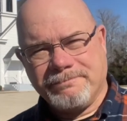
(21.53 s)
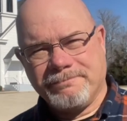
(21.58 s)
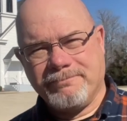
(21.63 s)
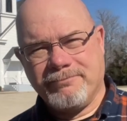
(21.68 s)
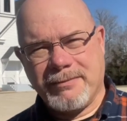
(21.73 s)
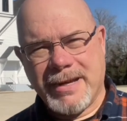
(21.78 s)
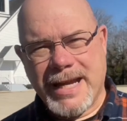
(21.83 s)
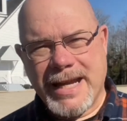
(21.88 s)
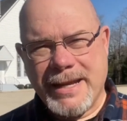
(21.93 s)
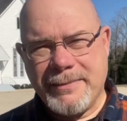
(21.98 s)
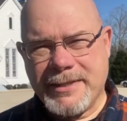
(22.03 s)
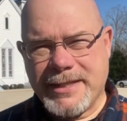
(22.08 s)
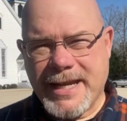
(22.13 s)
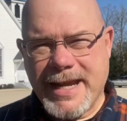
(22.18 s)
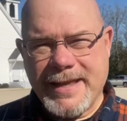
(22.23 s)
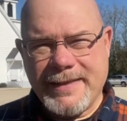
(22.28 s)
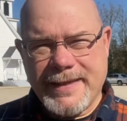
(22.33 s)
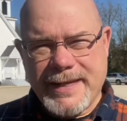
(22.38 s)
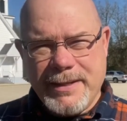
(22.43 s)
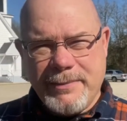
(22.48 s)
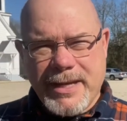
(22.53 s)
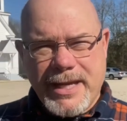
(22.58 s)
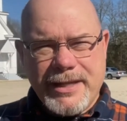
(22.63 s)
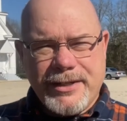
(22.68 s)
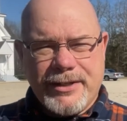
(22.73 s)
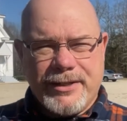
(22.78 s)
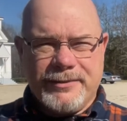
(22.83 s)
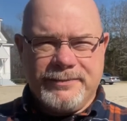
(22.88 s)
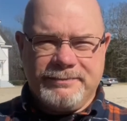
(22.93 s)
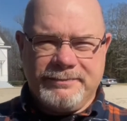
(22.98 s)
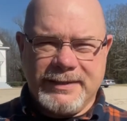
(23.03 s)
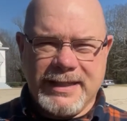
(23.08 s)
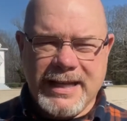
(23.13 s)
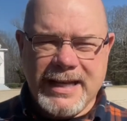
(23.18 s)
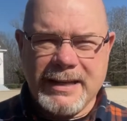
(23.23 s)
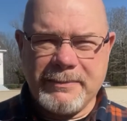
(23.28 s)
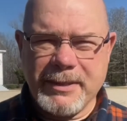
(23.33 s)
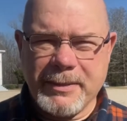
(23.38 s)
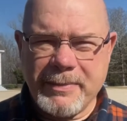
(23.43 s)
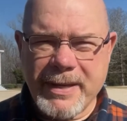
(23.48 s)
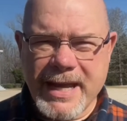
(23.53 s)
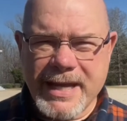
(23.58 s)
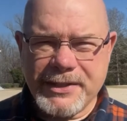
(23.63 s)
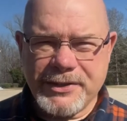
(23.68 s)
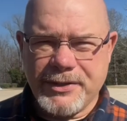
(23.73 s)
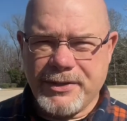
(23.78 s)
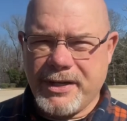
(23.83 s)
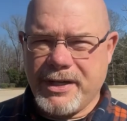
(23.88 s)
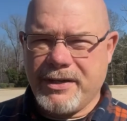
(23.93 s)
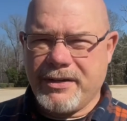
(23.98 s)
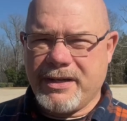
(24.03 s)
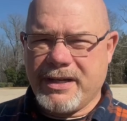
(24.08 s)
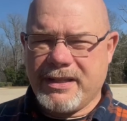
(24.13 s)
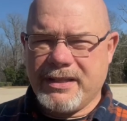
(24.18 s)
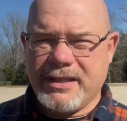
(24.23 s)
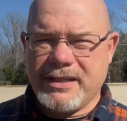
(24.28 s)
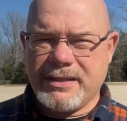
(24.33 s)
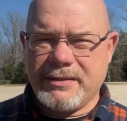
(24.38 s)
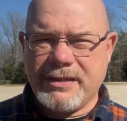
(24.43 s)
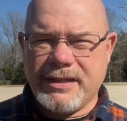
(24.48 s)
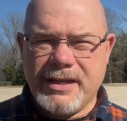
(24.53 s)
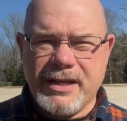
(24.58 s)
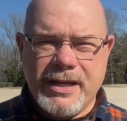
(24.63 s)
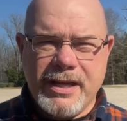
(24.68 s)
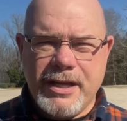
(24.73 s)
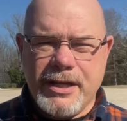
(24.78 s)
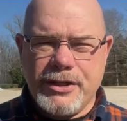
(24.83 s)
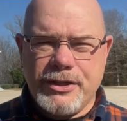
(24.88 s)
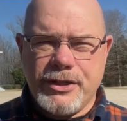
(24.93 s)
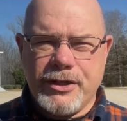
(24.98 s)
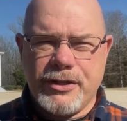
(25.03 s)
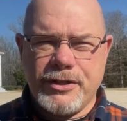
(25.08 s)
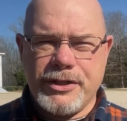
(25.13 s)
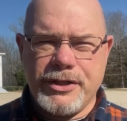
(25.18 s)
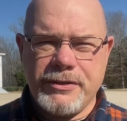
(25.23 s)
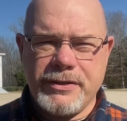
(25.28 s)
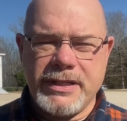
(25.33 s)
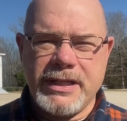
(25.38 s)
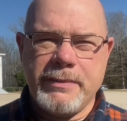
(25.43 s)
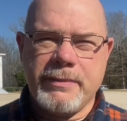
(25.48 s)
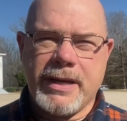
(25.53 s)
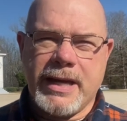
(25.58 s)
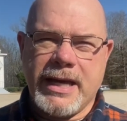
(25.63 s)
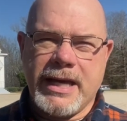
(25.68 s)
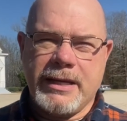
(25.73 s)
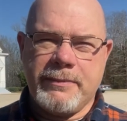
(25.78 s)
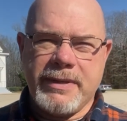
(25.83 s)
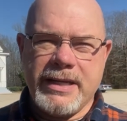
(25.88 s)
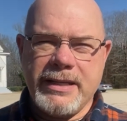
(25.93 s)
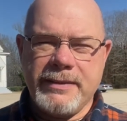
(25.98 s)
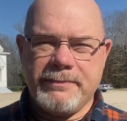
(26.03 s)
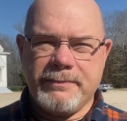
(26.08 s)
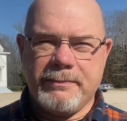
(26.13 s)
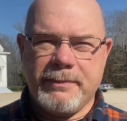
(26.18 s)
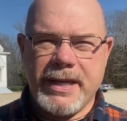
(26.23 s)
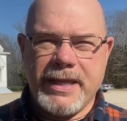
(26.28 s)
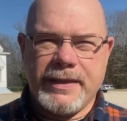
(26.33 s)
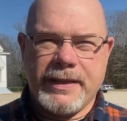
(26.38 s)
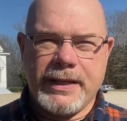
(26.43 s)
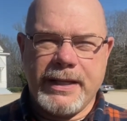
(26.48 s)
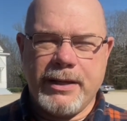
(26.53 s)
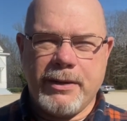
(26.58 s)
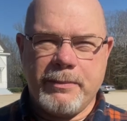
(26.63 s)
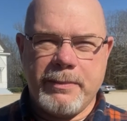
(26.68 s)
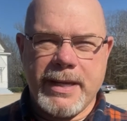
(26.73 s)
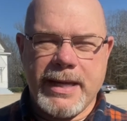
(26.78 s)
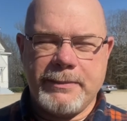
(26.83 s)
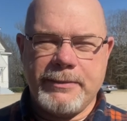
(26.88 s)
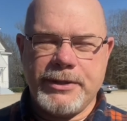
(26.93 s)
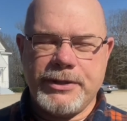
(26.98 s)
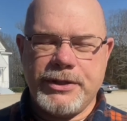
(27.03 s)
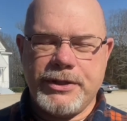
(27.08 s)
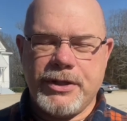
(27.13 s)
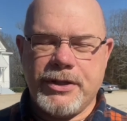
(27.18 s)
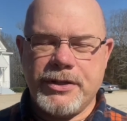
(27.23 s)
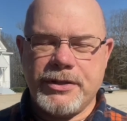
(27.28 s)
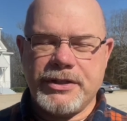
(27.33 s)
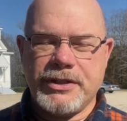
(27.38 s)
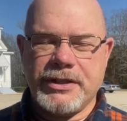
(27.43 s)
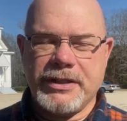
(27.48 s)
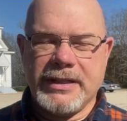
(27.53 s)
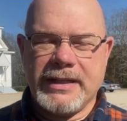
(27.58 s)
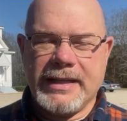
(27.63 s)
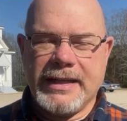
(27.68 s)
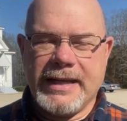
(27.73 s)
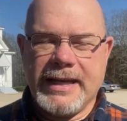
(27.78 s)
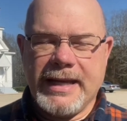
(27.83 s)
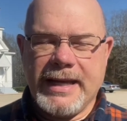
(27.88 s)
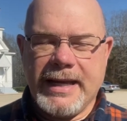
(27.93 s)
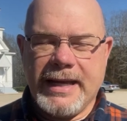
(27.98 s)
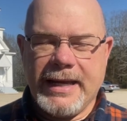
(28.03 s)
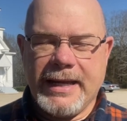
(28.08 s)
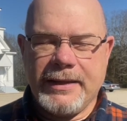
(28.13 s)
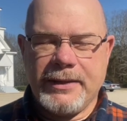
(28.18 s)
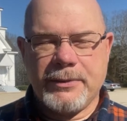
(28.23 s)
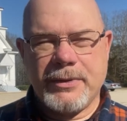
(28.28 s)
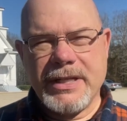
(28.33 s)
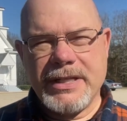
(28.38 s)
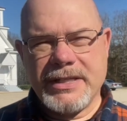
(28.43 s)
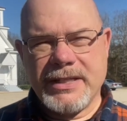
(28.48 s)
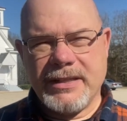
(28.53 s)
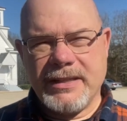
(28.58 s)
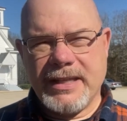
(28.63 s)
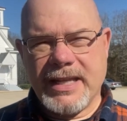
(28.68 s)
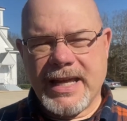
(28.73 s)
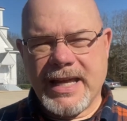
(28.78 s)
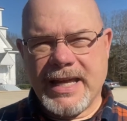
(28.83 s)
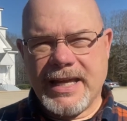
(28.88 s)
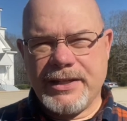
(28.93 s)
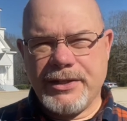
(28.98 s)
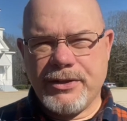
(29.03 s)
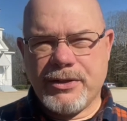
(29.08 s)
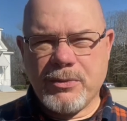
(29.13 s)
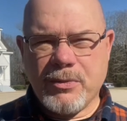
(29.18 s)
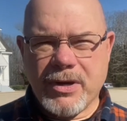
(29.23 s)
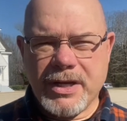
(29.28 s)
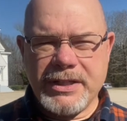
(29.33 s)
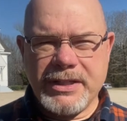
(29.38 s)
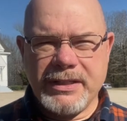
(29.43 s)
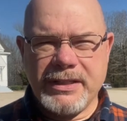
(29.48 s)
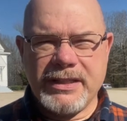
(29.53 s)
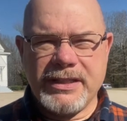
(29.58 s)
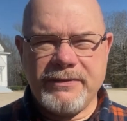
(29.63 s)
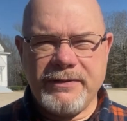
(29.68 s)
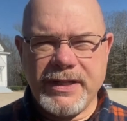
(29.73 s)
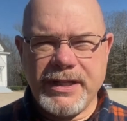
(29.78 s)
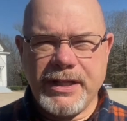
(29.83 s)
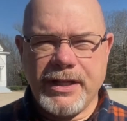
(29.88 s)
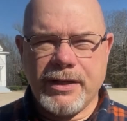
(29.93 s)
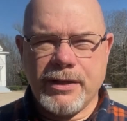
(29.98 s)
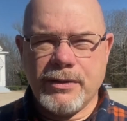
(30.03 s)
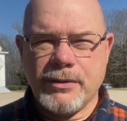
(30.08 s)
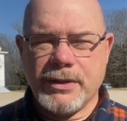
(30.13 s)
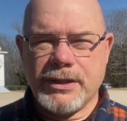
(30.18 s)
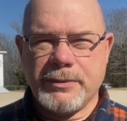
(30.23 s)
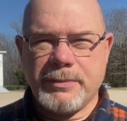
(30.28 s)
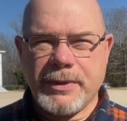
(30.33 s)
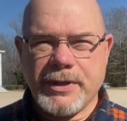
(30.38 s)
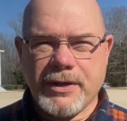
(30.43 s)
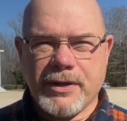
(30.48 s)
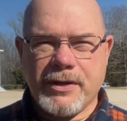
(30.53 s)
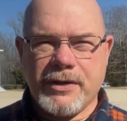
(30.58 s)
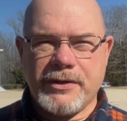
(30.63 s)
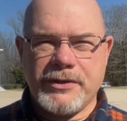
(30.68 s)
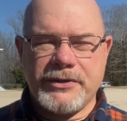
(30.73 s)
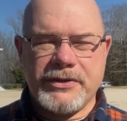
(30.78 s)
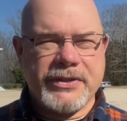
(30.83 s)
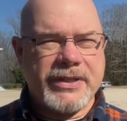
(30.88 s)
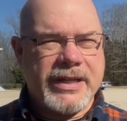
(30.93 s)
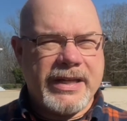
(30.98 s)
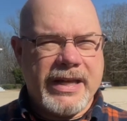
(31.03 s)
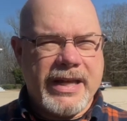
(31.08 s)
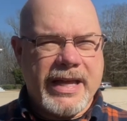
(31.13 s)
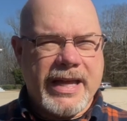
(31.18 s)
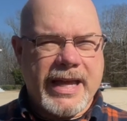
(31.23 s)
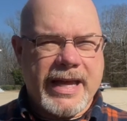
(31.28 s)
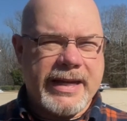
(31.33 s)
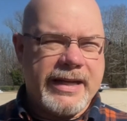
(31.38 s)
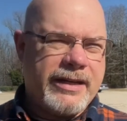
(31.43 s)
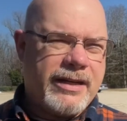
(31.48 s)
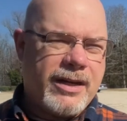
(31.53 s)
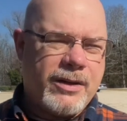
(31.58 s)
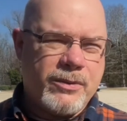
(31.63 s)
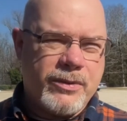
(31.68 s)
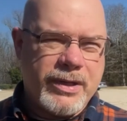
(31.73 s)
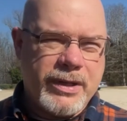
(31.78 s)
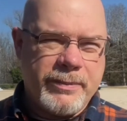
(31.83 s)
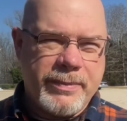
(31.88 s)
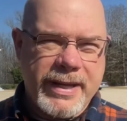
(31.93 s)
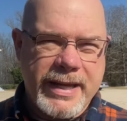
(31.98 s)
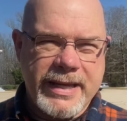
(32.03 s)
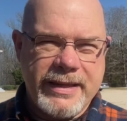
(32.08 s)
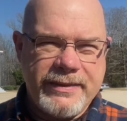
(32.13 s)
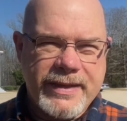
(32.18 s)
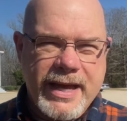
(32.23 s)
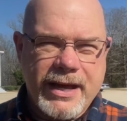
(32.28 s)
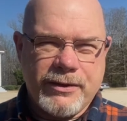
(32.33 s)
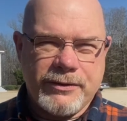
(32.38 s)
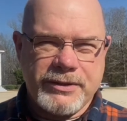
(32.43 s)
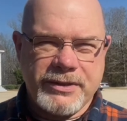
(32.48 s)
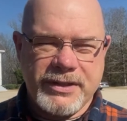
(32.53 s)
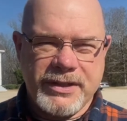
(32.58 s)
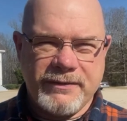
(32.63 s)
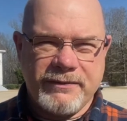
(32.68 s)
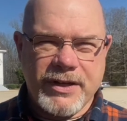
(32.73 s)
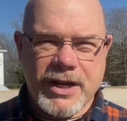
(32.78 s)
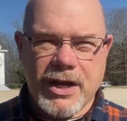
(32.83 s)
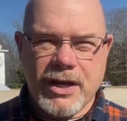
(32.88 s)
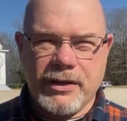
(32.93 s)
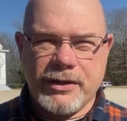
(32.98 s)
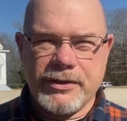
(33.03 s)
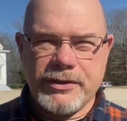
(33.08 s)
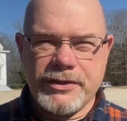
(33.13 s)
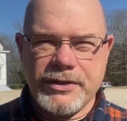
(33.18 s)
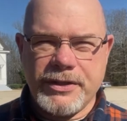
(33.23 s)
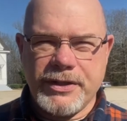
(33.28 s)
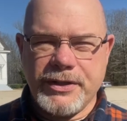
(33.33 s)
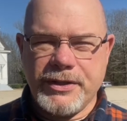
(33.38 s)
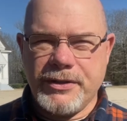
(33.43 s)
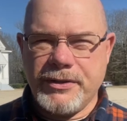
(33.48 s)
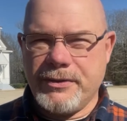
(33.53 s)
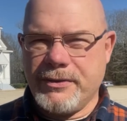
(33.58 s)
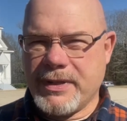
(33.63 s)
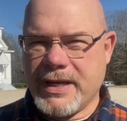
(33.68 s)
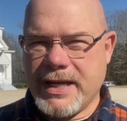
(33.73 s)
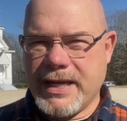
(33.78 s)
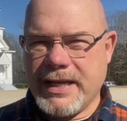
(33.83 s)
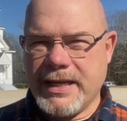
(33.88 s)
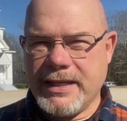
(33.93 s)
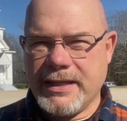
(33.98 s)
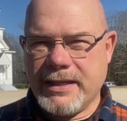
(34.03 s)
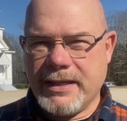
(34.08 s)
My name is Anthony Baker. I'm the pastor here at this church you see behind me, Bethlehem Baptist Church. And the reason that you're watching this video is because I did not want to pay thousands of dollars to a